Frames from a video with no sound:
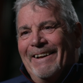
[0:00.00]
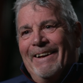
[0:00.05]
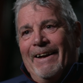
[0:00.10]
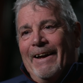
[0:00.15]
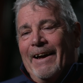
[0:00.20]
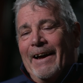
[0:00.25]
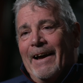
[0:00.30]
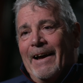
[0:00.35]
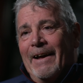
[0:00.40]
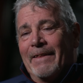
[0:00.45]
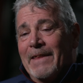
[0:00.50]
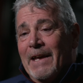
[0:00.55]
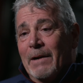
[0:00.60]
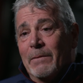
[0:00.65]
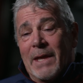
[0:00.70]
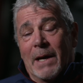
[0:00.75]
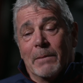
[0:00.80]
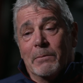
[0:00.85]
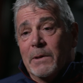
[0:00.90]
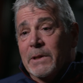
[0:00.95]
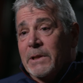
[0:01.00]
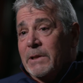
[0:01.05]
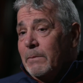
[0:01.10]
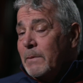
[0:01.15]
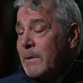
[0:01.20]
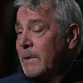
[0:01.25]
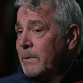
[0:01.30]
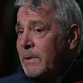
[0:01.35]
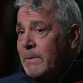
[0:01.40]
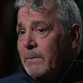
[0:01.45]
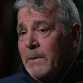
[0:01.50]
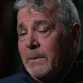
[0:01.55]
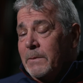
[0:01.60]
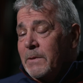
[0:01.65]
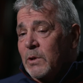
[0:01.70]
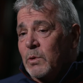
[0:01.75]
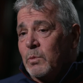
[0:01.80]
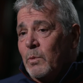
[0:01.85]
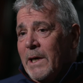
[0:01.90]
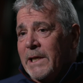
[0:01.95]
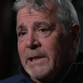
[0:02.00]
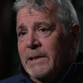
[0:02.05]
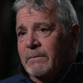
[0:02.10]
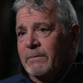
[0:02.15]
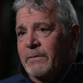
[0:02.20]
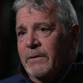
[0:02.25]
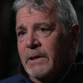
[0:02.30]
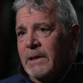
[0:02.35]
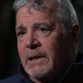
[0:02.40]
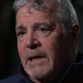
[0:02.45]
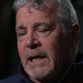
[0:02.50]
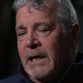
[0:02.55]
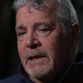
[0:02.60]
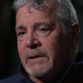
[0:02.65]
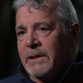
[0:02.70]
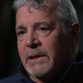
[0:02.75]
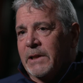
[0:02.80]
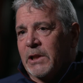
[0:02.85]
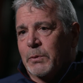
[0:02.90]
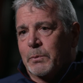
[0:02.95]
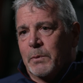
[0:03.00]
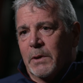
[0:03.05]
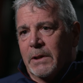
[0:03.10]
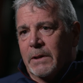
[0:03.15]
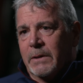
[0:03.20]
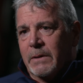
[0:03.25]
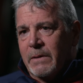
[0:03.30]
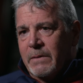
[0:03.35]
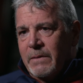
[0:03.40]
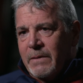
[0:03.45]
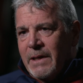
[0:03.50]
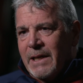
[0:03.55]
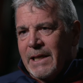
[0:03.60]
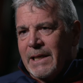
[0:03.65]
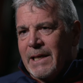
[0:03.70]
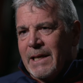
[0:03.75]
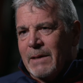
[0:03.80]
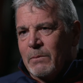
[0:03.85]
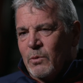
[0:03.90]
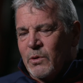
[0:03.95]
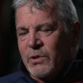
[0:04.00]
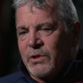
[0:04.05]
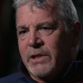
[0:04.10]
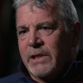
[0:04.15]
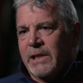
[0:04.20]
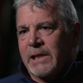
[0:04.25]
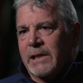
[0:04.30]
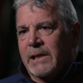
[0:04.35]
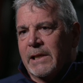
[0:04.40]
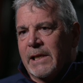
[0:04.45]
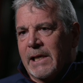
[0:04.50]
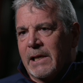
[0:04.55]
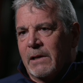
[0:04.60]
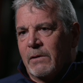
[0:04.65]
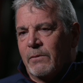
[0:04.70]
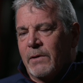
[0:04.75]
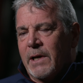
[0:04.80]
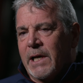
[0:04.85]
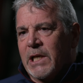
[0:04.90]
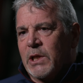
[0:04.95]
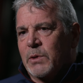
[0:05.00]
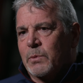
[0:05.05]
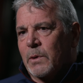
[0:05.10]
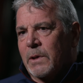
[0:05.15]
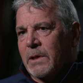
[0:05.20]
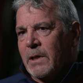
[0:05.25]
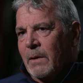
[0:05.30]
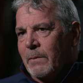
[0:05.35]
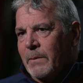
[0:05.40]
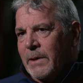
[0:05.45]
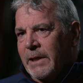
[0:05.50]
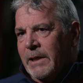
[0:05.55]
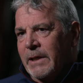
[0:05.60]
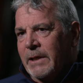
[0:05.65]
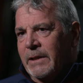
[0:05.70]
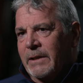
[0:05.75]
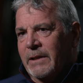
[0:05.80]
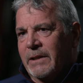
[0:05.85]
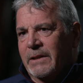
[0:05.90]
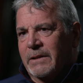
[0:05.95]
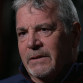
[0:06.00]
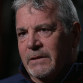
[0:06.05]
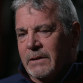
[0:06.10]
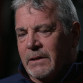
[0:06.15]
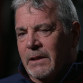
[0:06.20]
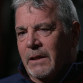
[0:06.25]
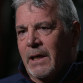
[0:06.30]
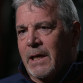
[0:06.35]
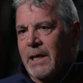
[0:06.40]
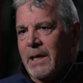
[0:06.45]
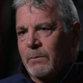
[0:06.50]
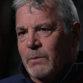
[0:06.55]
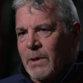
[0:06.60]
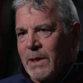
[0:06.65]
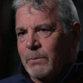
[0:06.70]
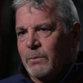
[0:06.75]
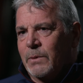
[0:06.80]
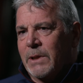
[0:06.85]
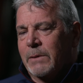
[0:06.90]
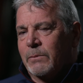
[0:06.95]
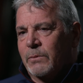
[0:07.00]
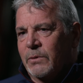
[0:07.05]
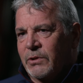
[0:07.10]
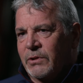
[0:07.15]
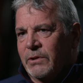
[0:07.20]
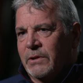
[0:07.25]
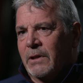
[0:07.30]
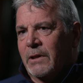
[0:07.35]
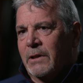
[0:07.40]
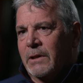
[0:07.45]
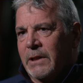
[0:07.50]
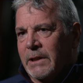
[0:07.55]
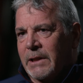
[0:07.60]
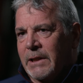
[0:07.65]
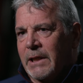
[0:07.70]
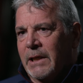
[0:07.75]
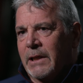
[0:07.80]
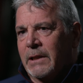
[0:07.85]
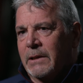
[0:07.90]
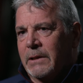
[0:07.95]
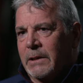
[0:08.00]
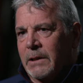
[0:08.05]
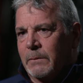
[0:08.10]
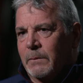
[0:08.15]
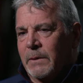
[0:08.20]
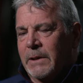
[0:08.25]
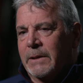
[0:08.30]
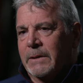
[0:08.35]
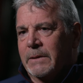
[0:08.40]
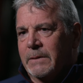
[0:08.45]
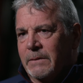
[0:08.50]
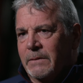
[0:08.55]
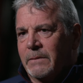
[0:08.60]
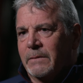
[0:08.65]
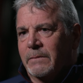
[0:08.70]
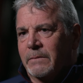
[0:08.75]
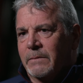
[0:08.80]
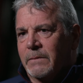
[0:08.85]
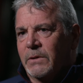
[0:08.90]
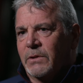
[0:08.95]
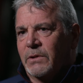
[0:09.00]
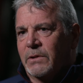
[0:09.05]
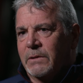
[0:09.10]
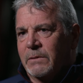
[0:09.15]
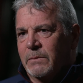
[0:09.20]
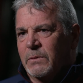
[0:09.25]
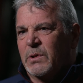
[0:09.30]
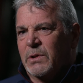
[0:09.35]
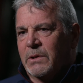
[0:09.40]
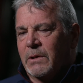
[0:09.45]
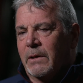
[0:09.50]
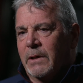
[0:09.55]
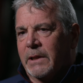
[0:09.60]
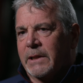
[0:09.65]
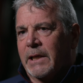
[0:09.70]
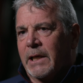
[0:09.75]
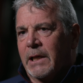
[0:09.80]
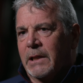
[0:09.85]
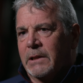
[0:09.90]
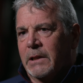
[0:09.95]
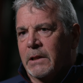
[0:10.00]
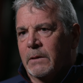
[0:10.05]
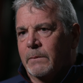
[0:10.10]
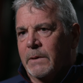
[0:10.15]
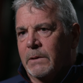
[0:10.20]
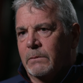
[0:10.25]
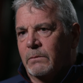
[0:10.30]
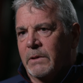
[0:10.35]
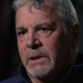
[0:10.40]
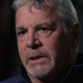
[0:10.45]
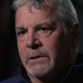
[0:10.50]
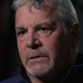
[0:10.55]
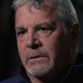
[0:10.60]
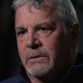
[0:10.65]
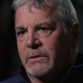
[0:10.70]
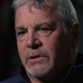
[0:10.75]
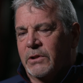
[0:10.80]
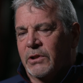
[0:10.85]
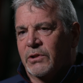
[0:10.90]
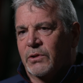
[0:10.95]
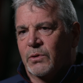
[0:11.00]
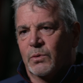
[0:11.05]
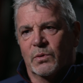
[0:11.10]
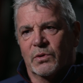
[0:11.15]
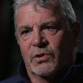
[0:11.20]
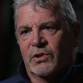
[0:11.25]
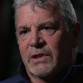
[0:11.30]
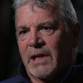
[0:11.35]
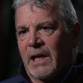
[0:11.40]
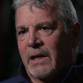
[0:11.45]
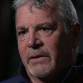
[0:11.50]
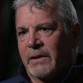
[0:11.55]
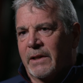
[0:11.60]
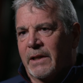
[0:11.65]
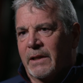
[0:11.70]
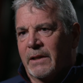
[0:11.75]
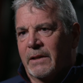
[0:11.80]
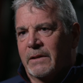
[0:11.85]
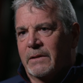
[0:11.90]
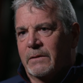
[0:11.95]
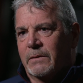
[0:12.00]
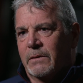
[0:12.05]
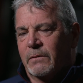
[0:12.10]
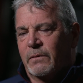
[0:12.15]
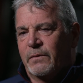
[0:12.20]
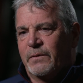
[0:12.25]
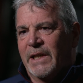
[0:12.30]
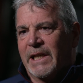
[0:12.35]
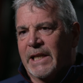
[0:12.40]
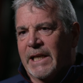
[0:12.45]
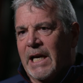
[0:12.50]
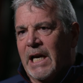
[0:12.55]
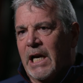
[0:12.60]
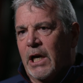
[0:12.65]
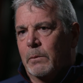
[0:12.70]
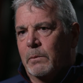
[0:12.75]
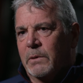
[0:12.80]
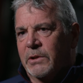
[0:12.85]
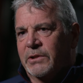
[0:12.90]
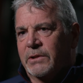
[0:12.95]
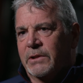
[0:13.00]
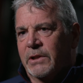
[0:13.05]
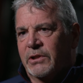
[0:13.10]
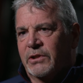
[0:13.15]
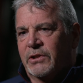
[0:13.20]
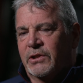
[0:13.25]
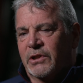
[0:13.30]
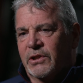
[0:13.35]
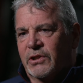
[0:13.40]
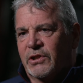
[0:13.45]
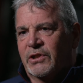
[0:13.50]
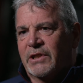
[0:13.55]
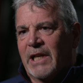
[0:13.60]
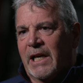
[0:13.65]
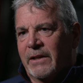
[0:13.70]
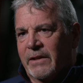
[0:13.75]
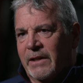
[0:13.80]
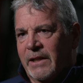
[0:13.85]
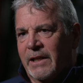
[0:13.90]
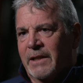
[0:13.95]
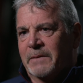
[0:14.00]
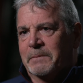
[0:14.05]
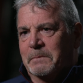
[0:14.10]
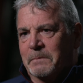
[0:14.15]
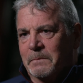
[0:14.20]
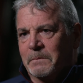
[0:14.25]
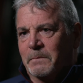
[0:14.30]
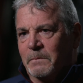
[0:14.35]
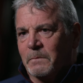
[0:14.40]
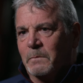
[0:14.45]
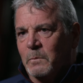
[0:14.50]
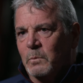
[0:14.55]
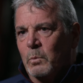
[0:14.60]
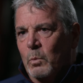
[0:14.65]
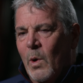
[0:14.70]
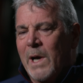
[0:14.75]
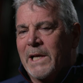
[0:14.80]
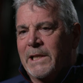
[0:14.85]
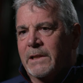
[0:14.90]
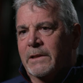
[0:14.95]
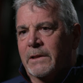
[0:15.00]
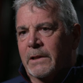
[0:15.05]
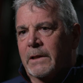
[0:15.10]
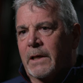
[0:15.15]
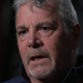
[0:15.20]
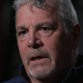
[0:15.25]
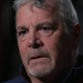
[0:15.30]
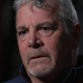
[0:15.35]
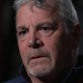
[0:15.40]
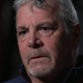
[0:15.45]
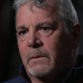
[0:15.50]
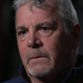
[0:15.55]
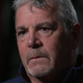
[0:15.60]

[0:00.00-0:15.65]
And then we were just waiting for the landings, but then it was the air raids were coming in. You know, it was starting to get a little bit. It was starting to get a little bit real. Just sort of sat there, the feeling of helplessness, just sat there, waiting to go.